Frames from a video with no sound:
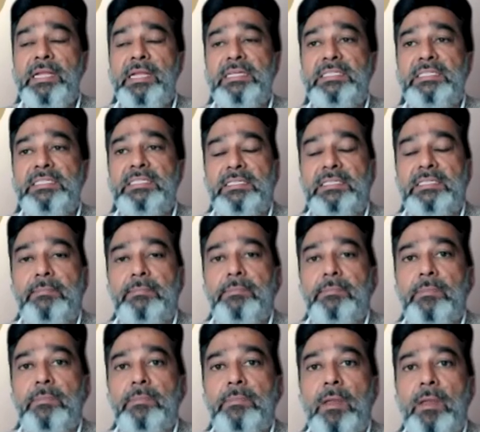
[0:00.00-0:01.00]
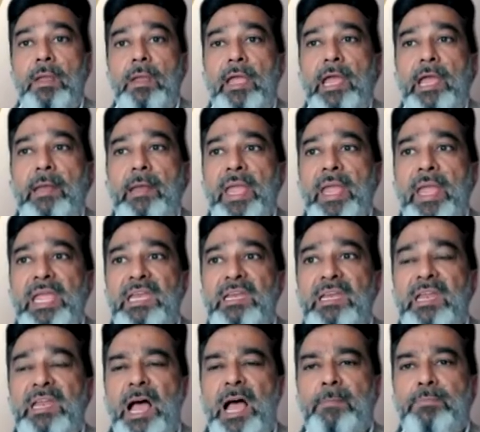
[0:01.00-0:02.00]
strain the public
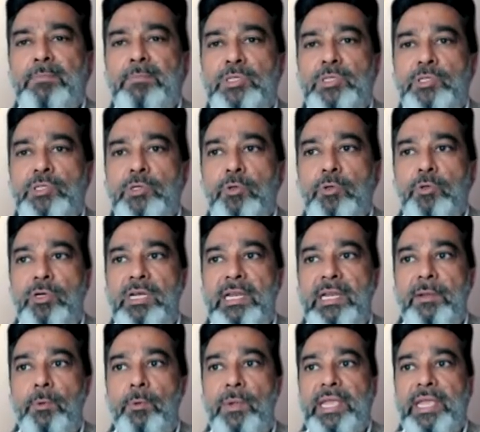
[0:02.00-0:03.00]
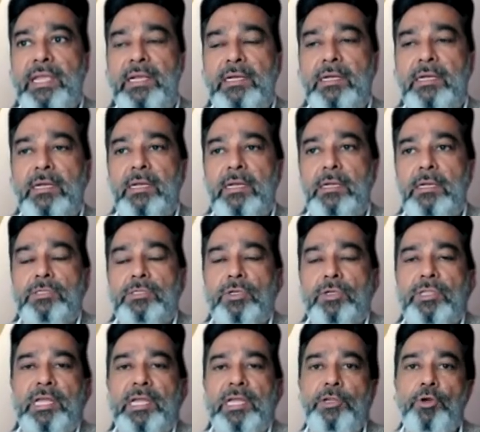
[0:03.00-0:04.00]
system and make it absolutely
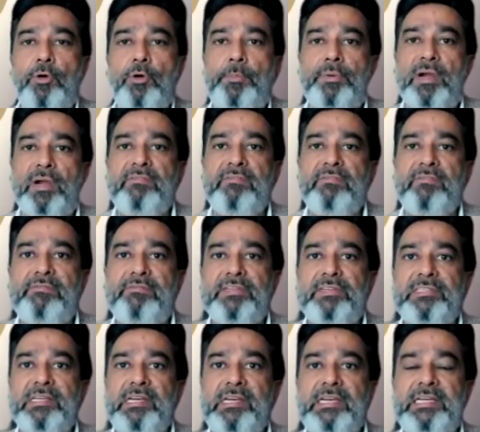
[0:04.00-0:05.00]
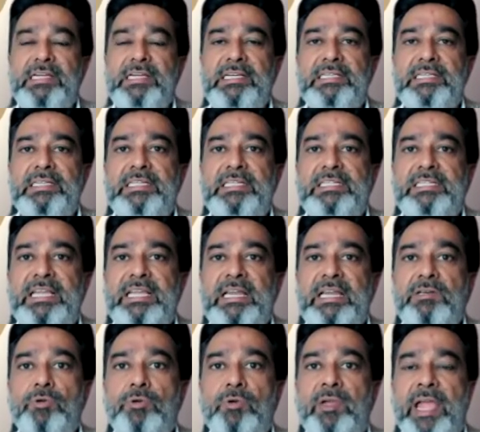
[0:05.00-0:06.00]
weak so that your private
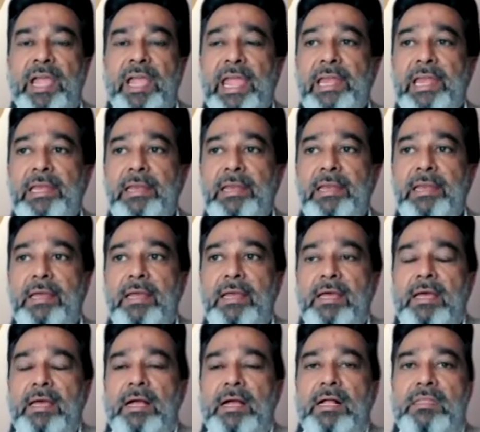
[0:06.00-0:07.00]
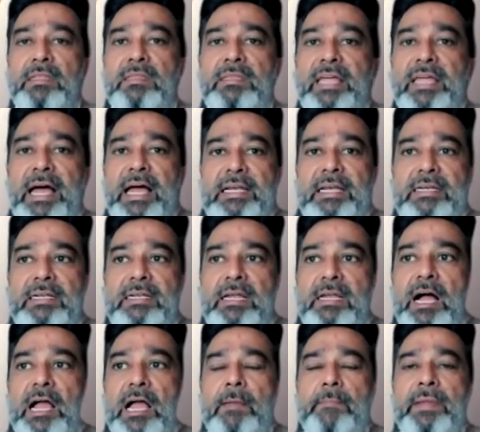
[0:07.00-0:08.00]
facilities stand to gain, that
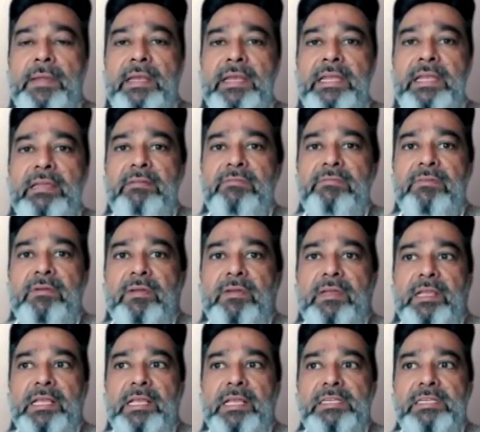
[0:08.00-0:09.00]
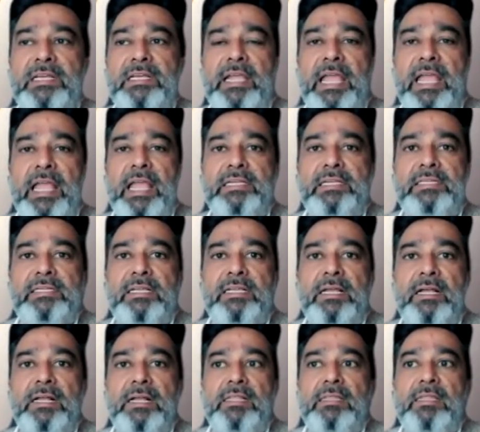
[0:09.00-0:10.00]
I believe is a case
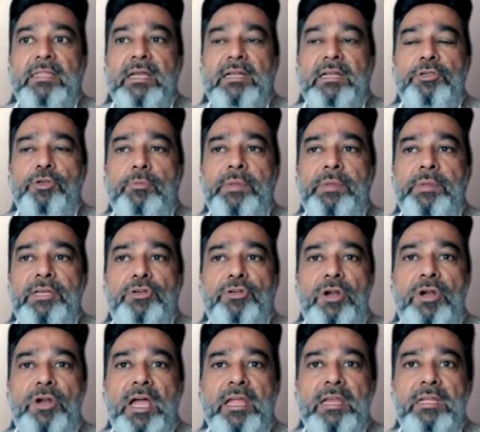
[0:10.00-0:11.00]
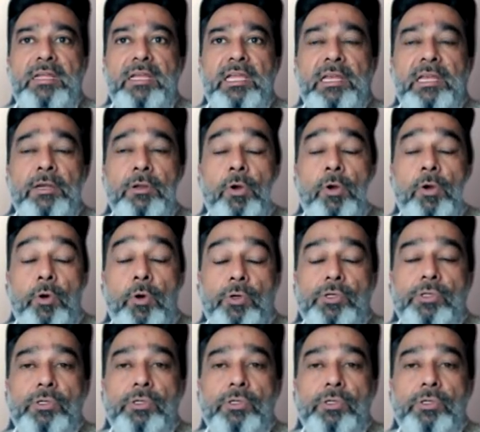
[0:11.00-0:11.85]
that should be tried in court.